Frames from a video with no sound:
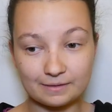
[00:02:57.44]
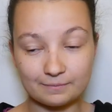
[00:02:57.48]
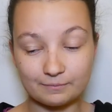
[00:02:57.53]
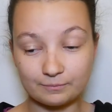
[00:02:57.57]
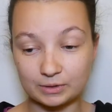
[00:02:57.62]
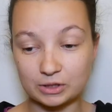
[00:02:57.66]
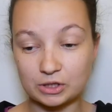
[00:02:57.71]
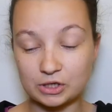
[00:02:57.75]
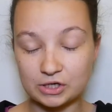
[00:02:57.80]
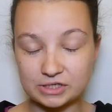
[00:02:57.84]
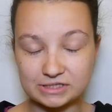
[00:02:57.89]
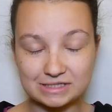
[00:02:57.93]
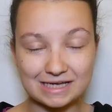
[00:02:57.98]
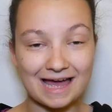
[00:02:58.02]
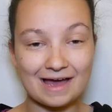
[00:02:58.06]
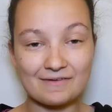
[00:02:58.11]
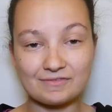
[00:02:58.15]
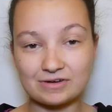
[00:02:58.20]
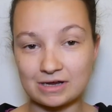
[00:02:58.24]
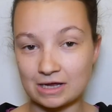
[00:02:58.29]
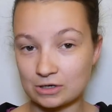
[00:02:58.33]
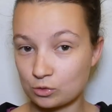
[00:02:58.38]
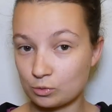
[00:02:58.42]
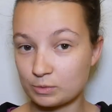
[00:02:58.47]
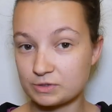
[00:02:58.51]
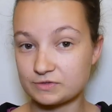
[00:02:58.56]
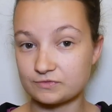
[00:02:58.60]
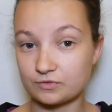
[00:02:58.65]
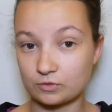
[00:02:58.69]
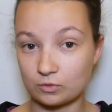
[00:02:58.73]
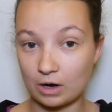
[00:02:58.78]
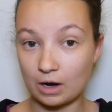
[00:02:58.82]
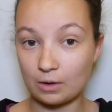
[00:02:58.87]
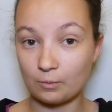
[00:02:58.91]
because I haven't had hormones
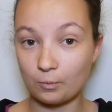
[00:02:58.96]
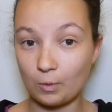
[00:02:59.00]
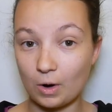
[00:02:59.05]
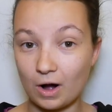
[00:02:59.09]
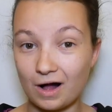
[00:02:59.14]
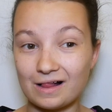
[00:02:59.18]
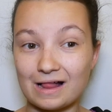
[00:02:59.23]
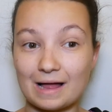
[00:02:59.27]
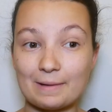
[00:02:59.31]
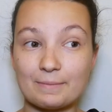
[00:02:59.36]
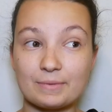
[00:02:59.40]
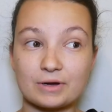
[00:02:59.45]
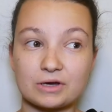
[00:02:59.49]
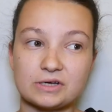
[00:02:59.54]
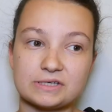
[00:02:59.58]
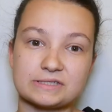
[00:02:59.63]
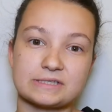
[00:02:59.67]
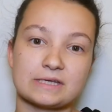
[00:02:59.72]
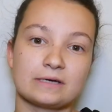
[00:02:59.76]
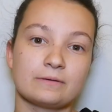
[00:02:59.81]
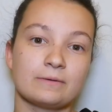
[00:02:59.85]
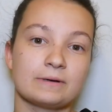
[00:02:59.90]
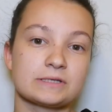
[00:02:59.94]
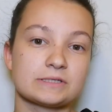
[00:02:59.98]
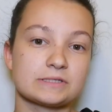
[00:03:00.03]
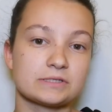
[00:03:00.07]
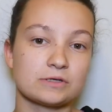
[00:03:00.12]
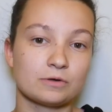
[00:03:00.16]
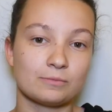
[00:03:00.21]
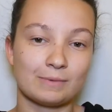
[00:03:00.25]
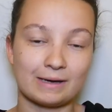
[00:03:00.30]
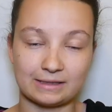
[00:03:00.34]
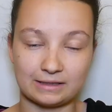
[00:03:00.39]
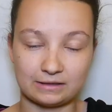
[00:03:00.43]
for quite a while, and because they went
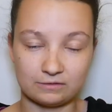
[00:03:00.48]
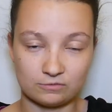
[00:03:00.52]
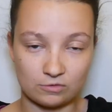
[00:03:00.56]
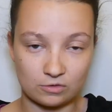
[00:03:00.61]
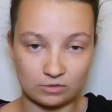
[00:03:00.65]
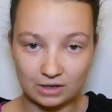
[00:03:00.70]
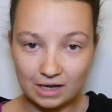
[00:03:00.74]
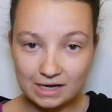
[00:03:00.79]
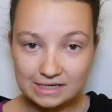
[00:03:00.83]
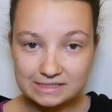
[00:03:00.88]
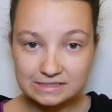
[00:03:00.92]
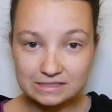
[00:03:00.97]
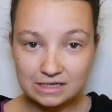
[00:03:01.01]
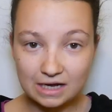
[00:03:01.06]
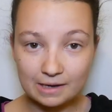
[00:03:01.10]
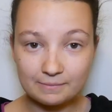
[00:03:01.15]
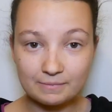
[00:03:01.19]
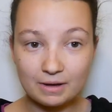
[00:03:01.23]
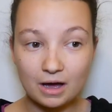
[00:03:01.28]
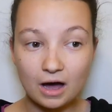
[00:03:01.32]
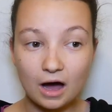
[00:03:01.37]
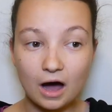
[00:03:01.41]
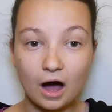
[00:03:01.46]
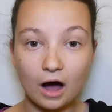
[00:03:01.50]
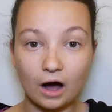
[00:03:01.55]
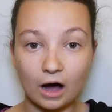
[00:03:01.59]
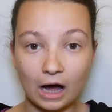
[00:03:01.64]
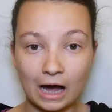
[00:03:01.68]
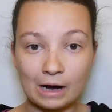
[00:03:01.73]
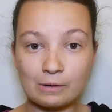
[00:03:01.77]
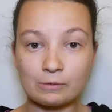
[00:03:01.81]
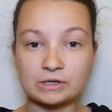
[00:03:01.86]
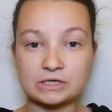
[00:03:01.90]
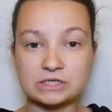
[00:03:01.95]
so badly wrong last time,
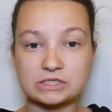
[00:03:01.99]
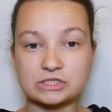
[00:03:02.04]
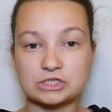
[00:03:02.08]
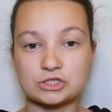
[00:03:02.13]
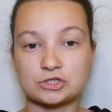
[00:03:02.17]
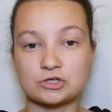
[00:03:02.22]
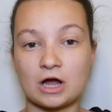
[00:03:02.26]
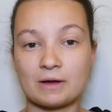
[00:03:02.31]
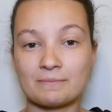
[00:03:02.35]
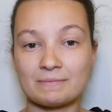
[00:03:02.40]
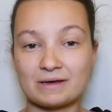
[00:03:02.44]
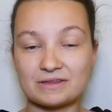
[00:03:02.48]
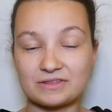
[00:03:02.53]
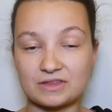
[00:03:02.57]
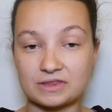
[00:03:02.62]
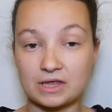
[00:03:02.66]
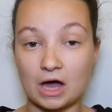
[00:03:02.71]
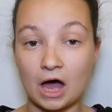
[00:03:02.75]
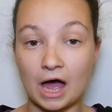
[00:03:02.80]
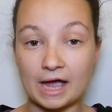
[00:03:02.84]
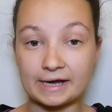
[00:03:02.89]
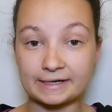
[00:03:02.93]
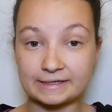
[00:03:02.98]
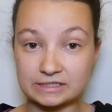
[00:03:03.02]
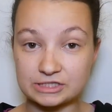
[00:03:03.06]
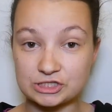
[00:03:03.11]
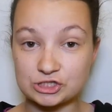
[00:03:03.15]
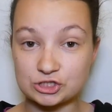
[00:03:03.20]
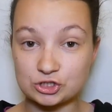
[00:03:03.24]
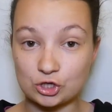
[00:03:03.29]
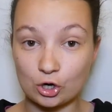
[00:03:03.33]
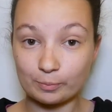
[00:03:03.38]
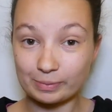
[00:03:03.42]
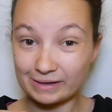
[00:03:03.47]
I wanted to try a method that I could
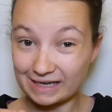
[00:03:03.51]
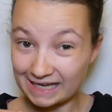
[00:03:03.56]
stop